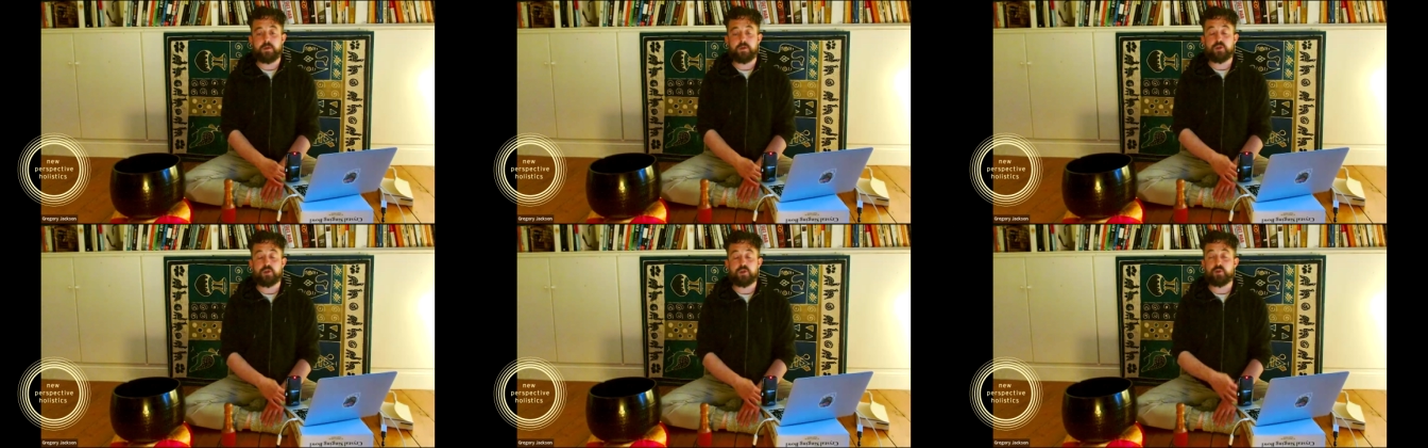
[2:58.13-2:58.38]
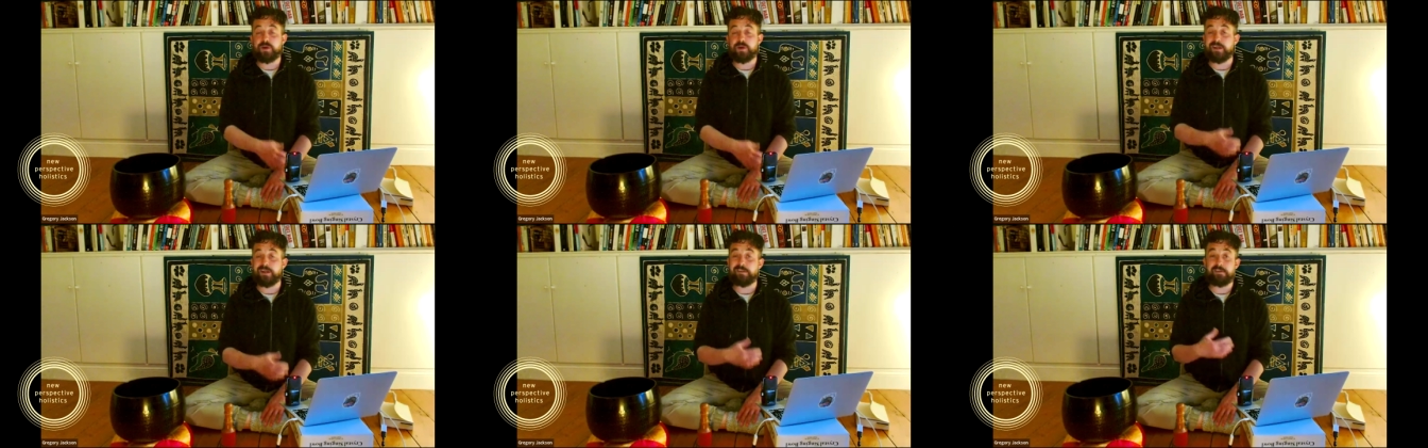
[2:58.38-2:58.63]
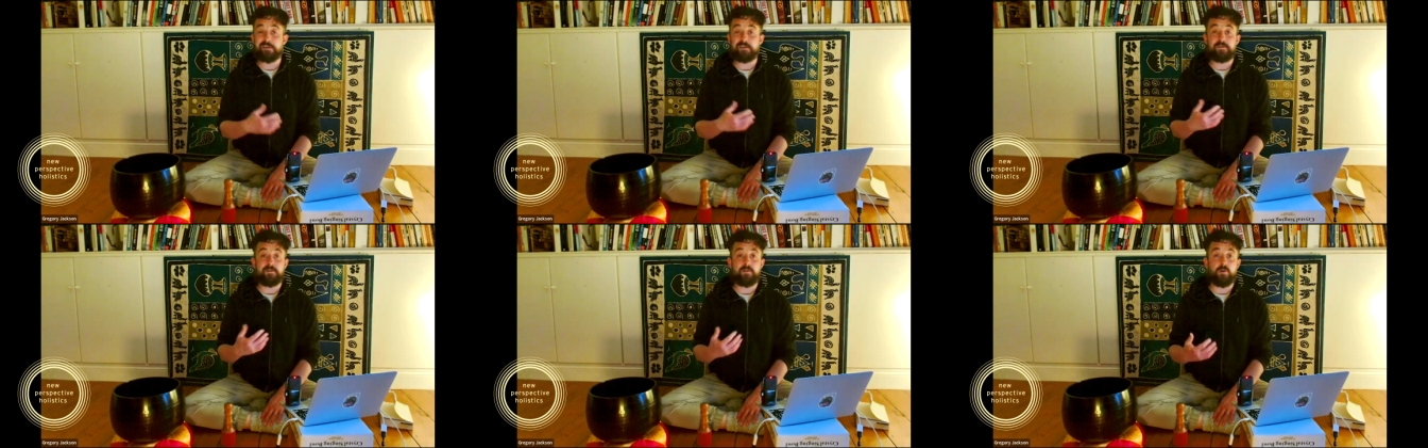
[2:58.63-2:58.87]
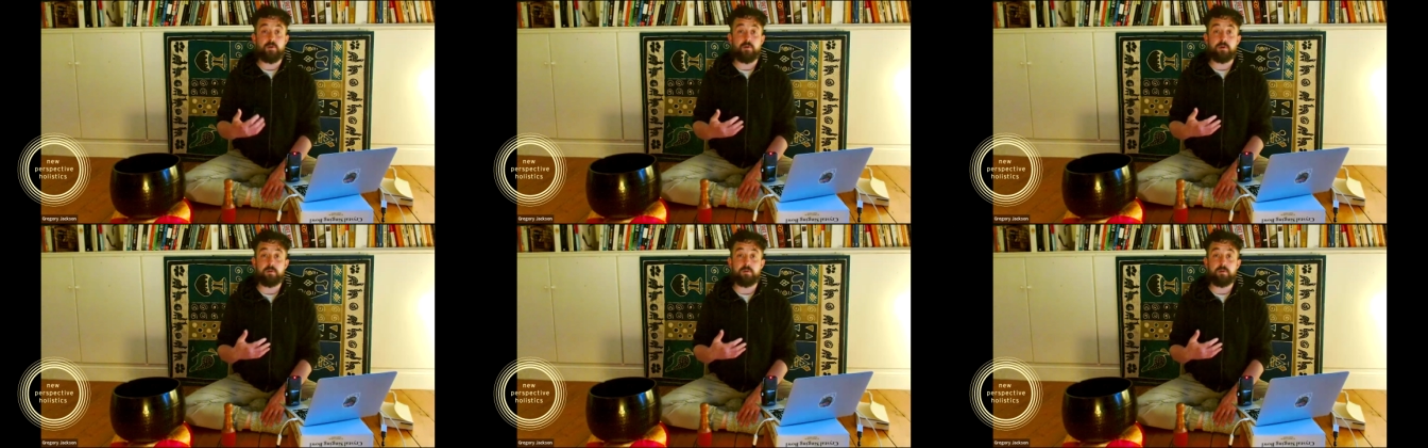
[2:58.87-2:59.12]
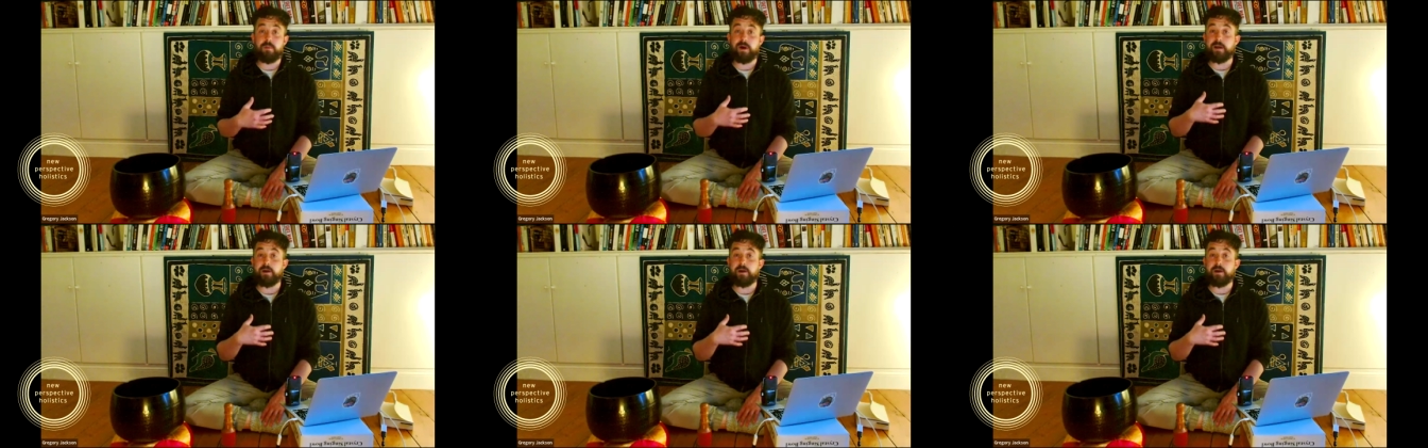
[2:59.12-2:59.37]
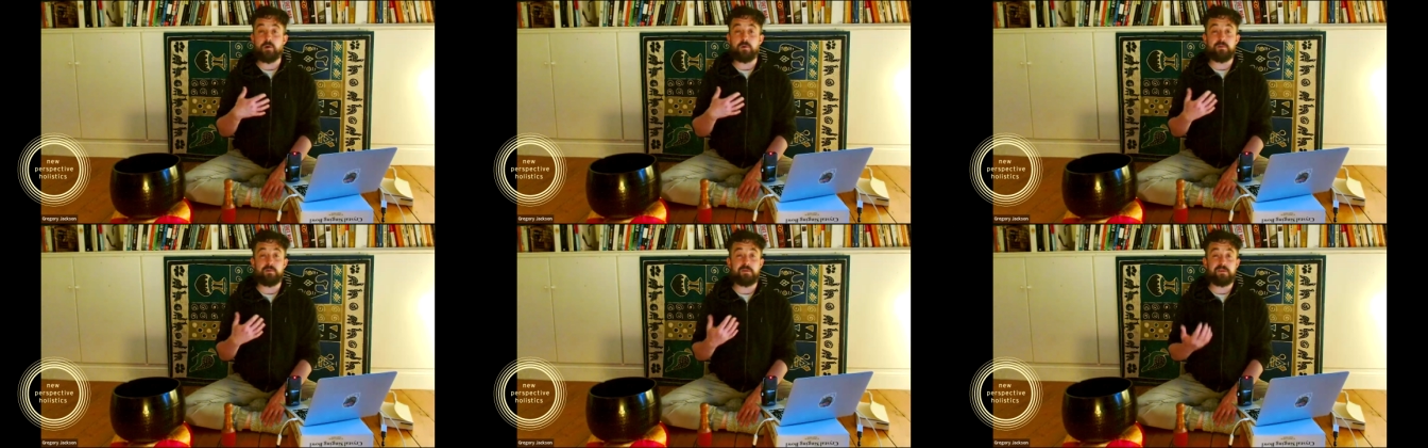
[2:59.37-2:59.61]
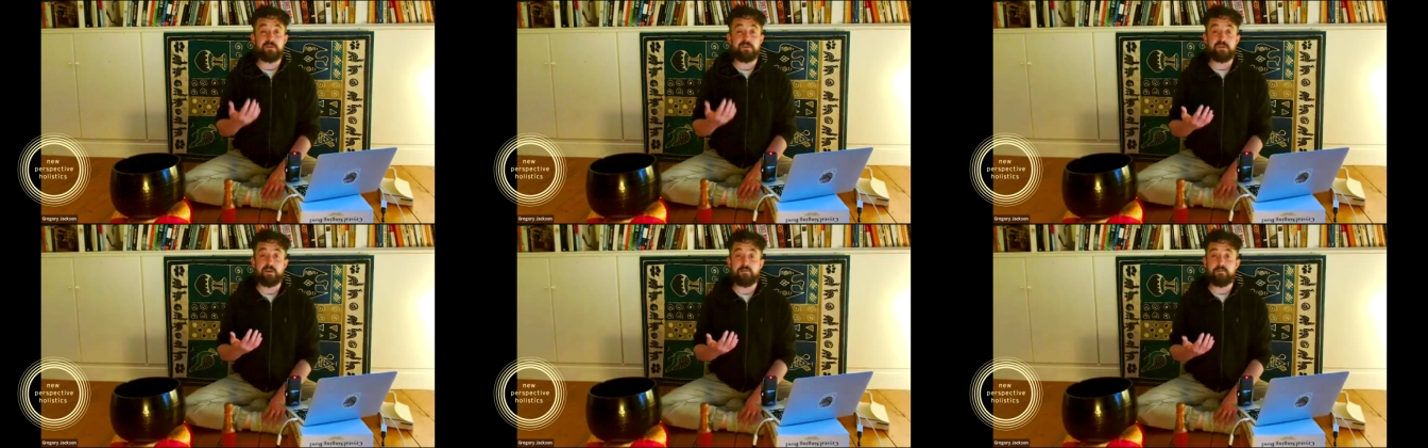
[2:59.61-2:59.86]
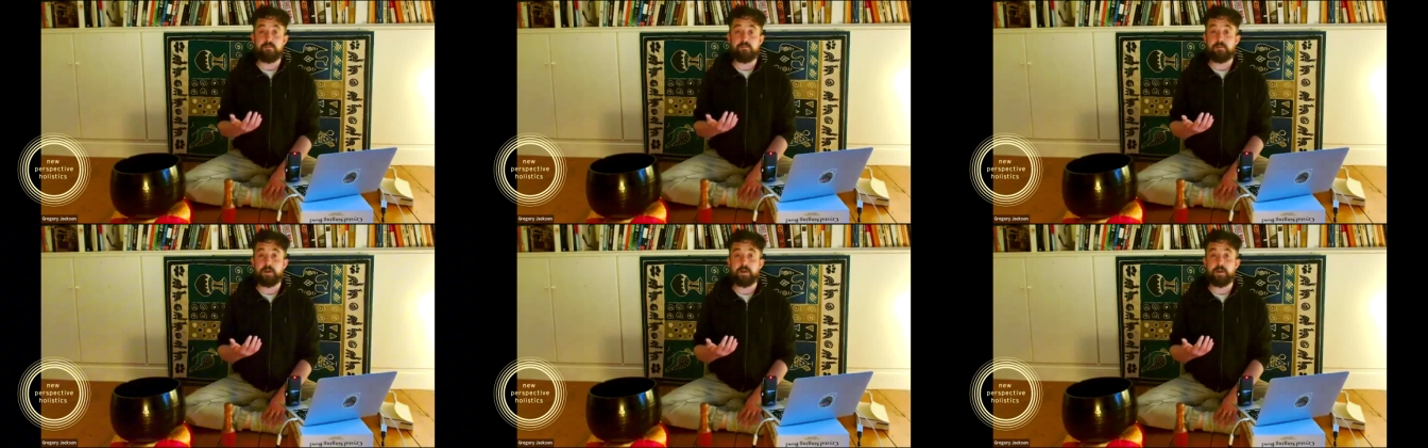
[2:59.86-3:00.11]
transform my own
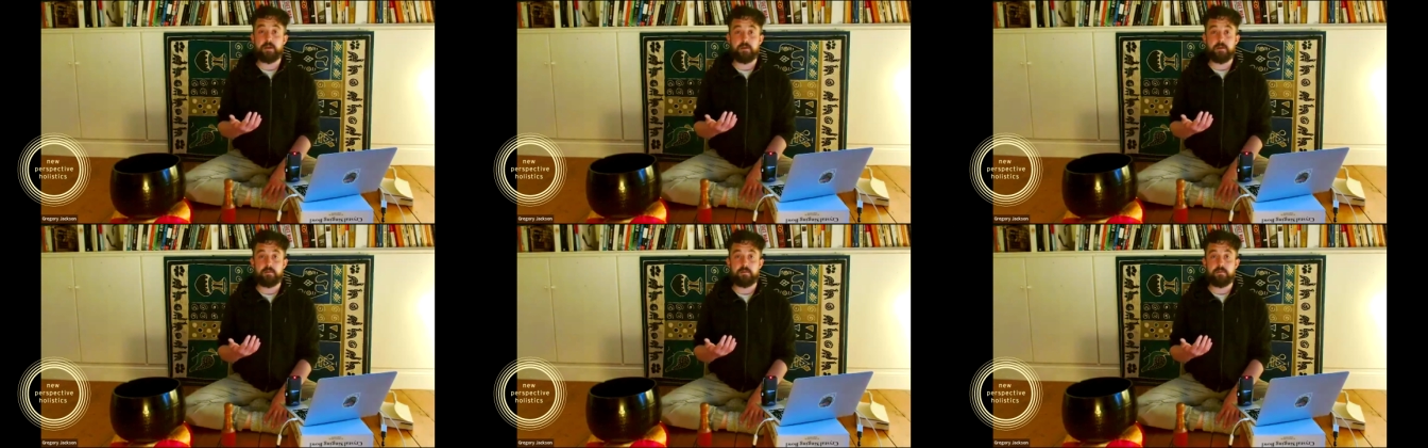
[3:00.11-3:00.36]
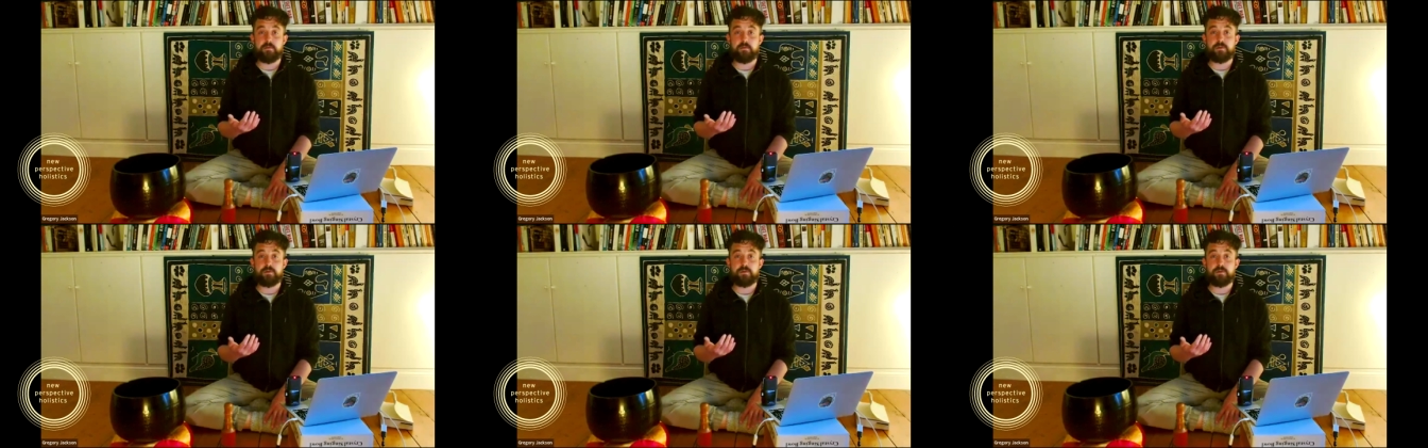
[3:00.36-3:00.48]
suffering,